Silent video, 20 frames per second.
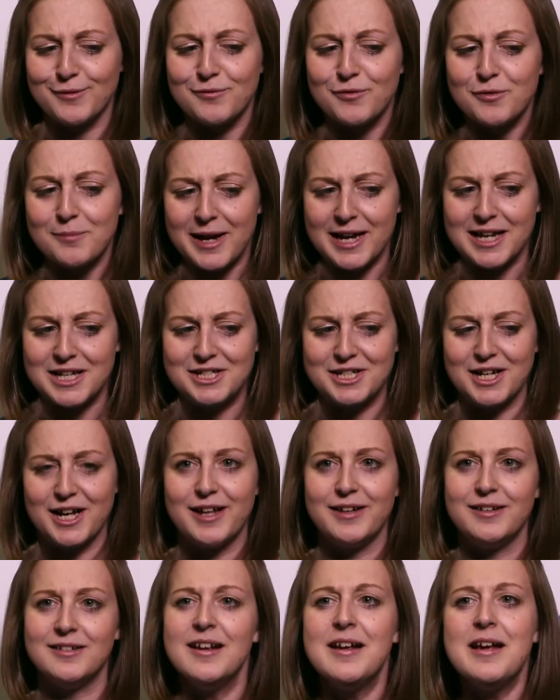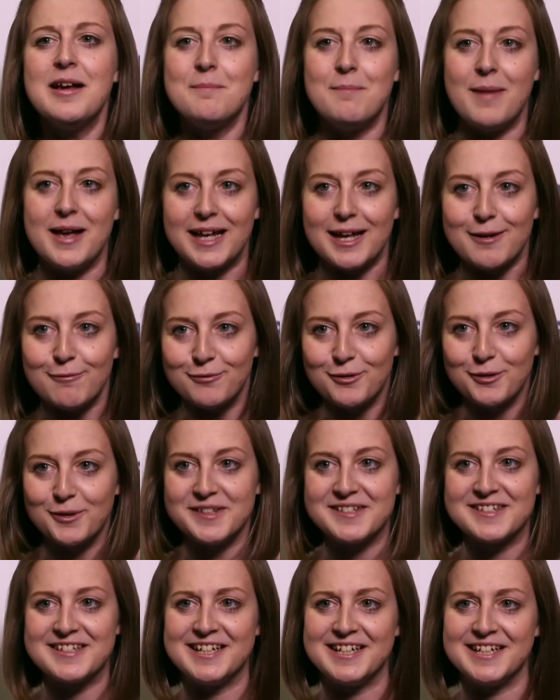information, make
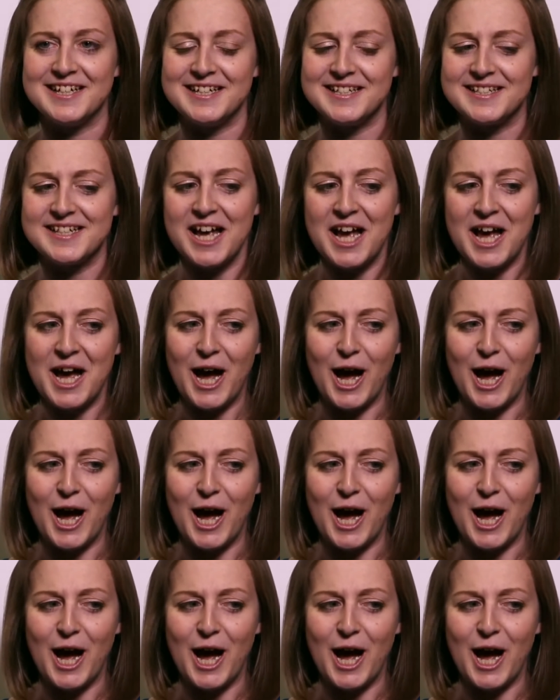inferences,